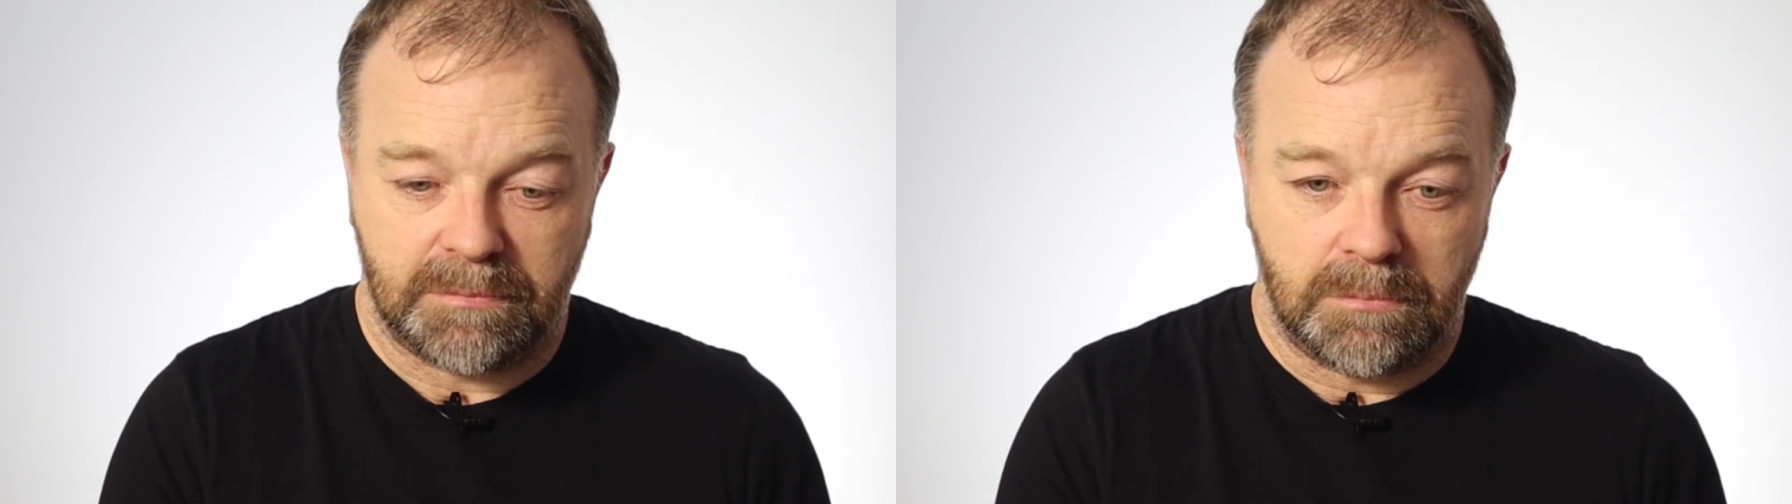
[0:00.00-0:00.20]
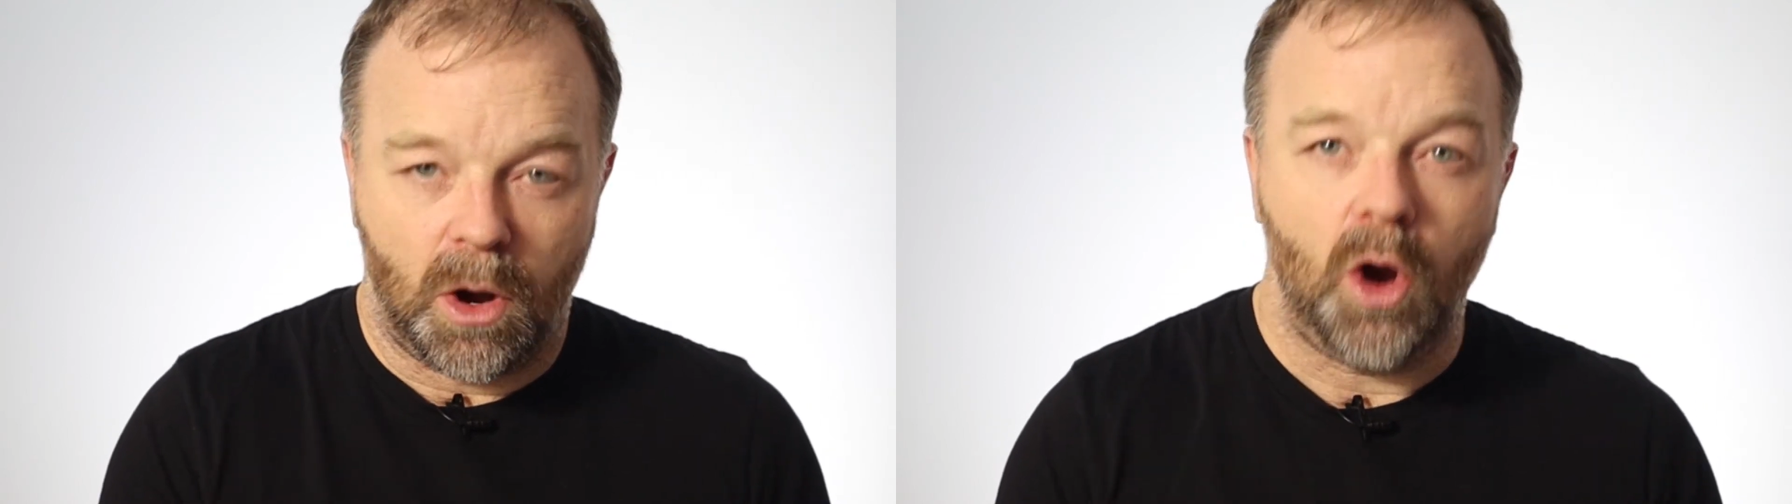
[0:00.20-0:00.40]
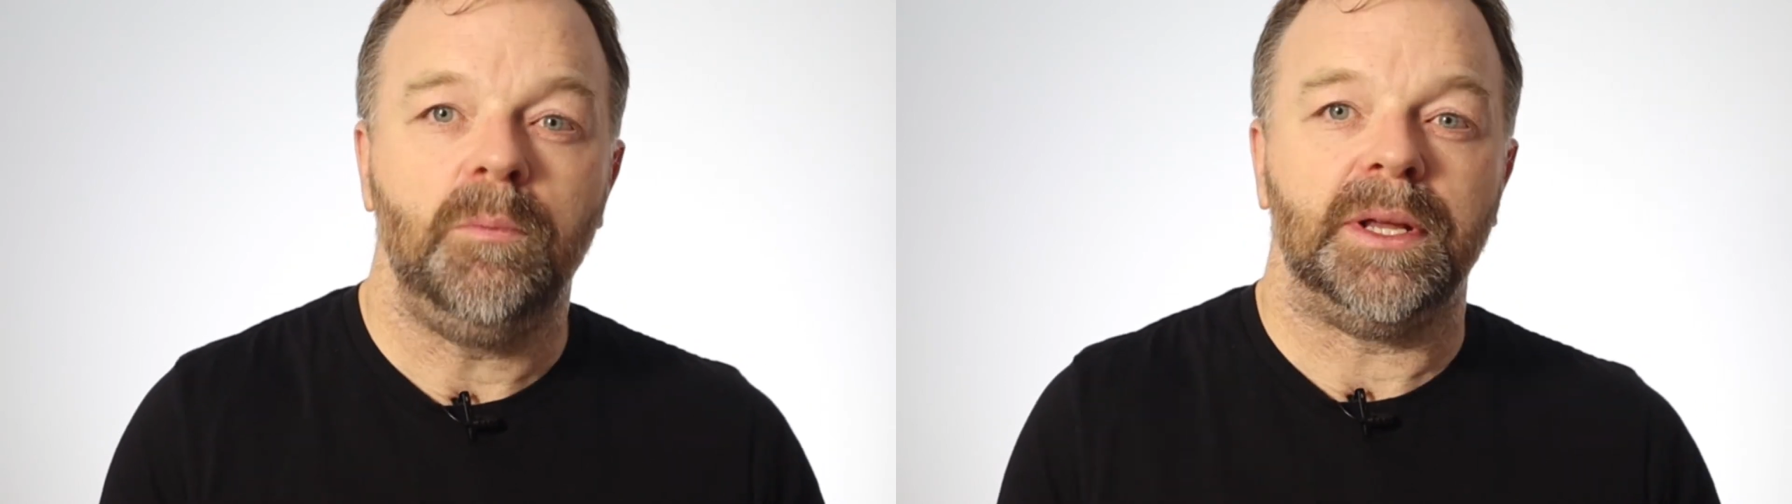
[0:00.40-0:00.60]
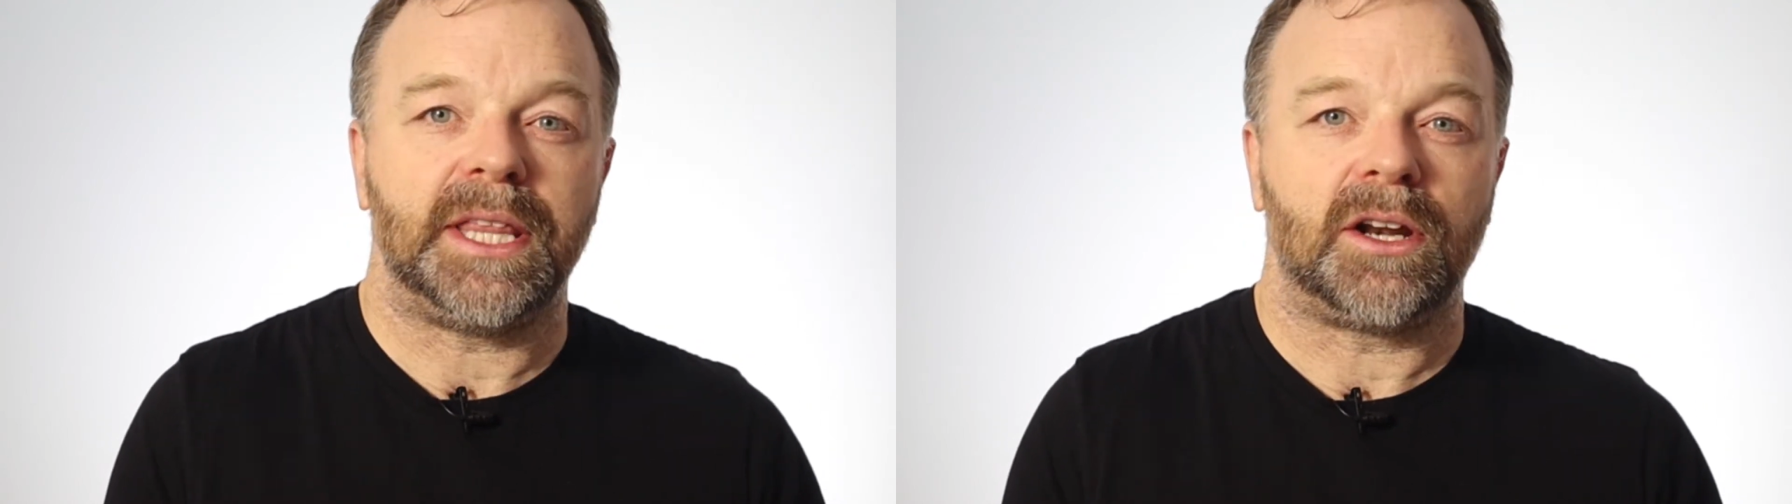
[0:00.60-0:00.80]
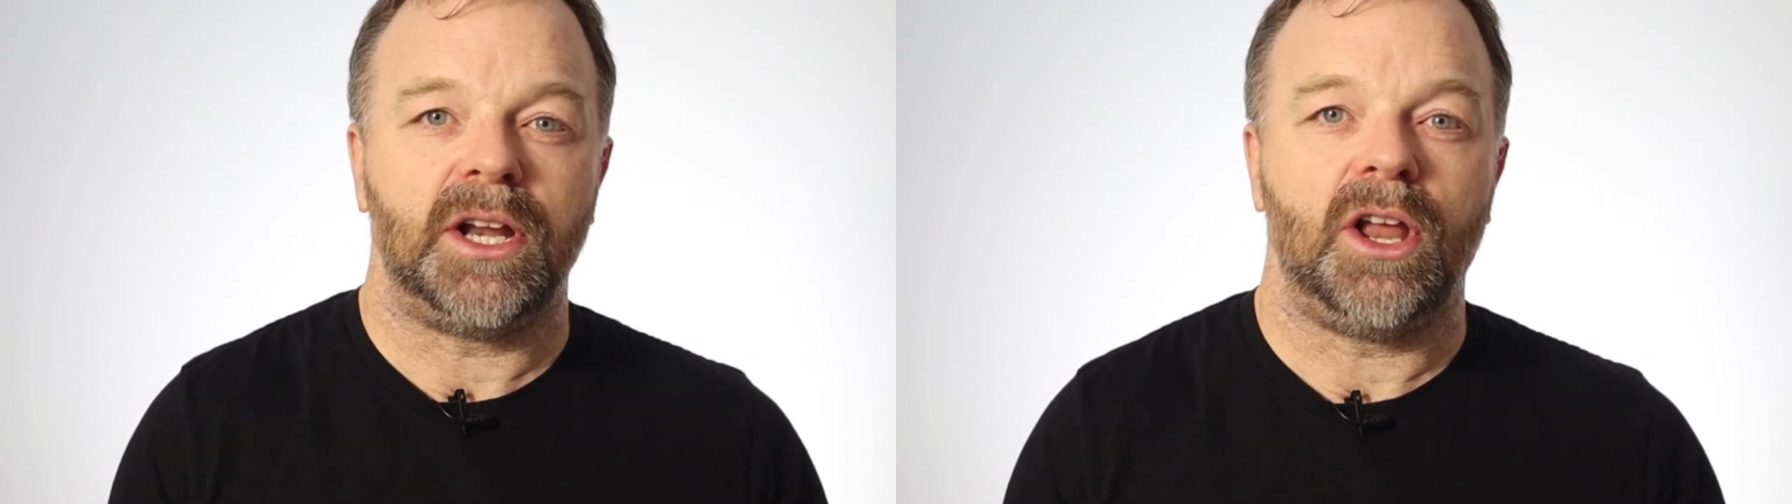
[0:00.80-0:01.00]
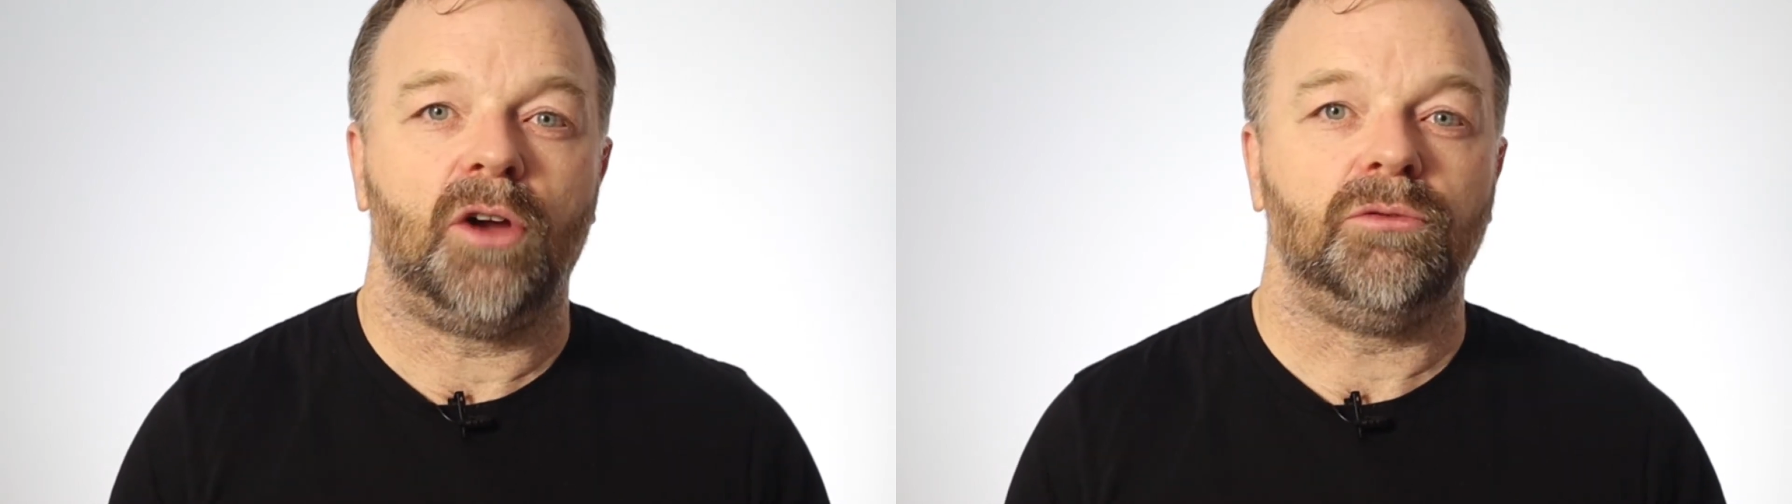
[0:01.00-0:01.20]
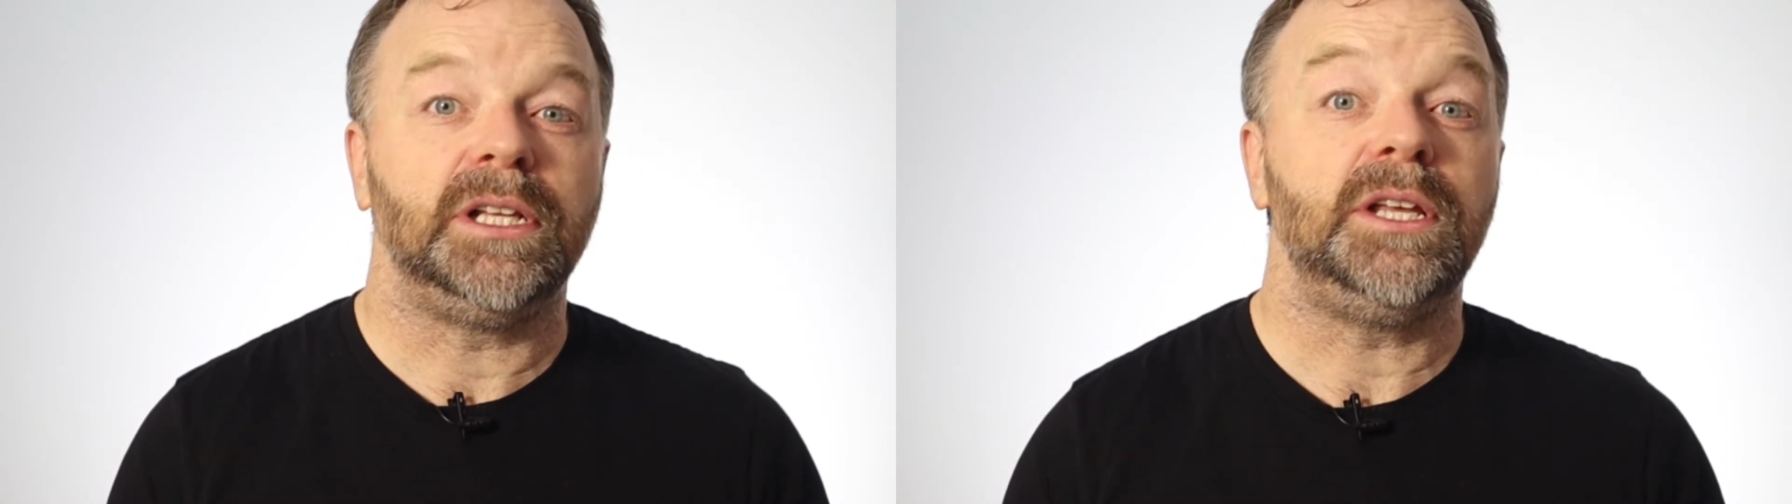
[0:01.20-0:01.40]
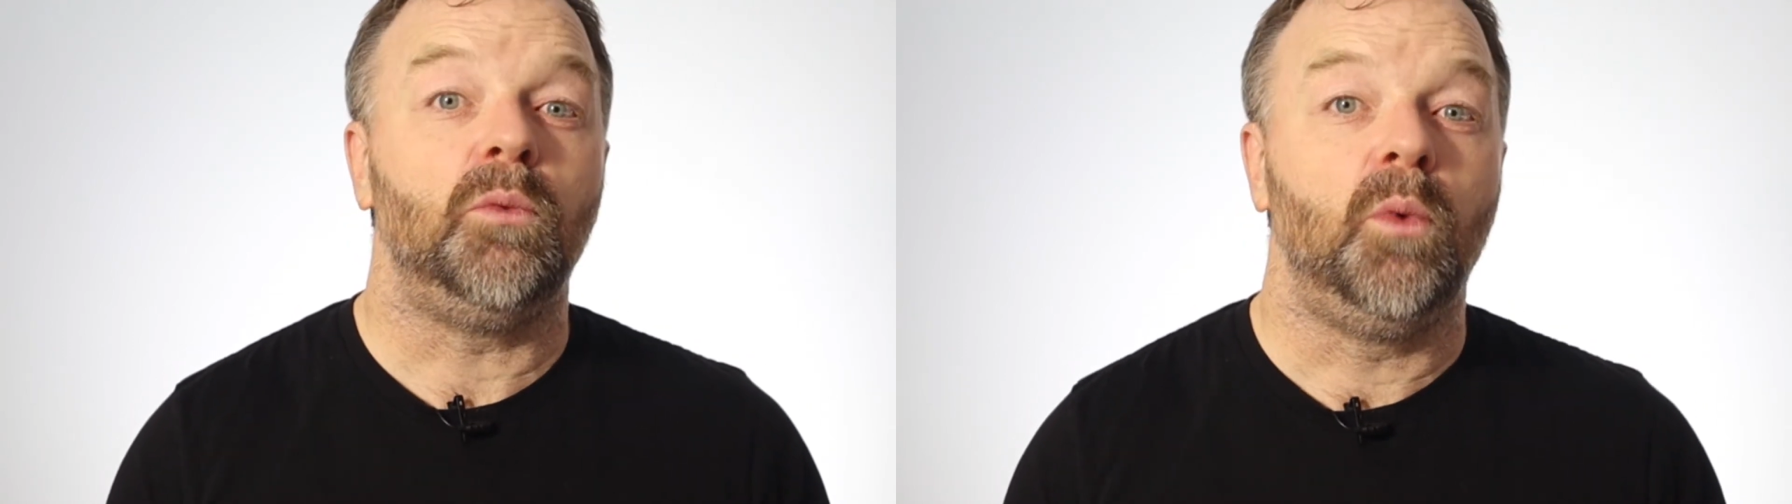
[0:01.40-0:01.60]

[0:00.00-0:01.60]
moment that I know really